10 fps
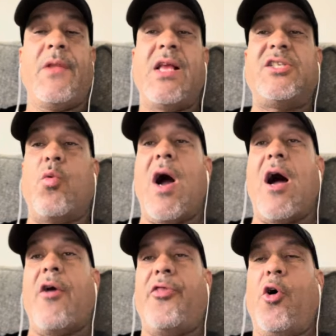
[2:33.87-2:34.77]
So
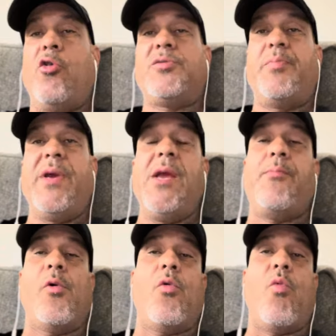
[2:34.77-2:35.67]
while those
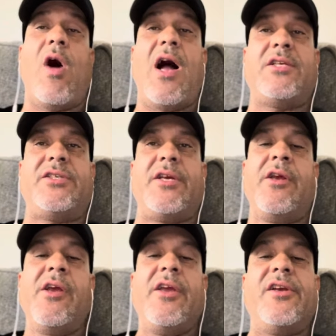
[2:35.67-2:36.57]
people watching,
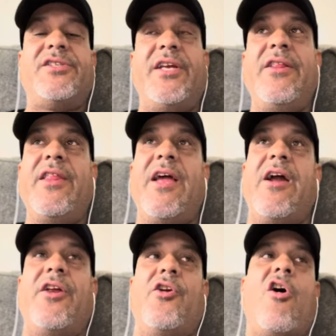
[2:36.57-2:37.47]
you're sitting
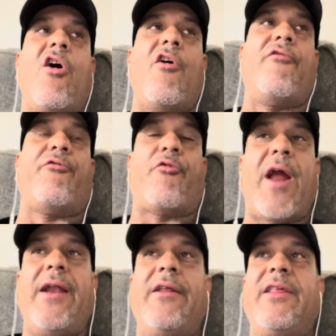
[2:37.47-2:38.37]
there and you're all
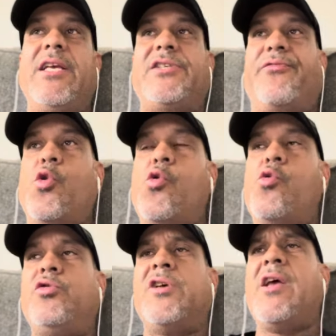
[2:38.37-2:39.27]
afraid of these
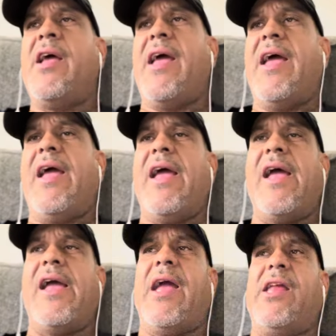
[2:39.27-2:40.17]
fools
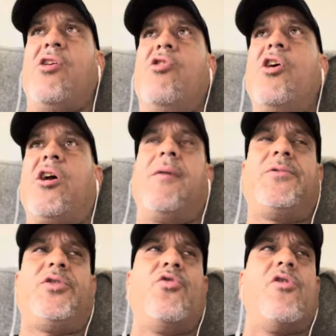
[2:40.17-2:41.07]
and you look
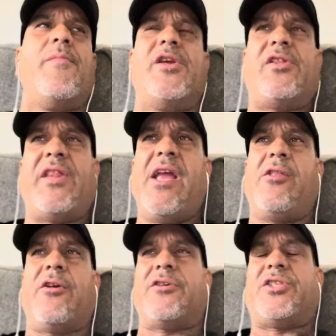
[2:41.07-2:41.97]
up to them and you
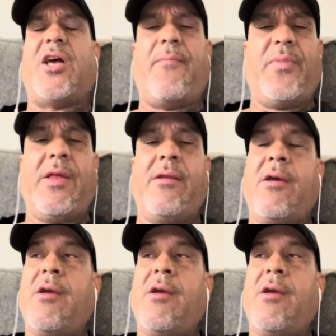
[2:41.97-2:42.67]
think they're something,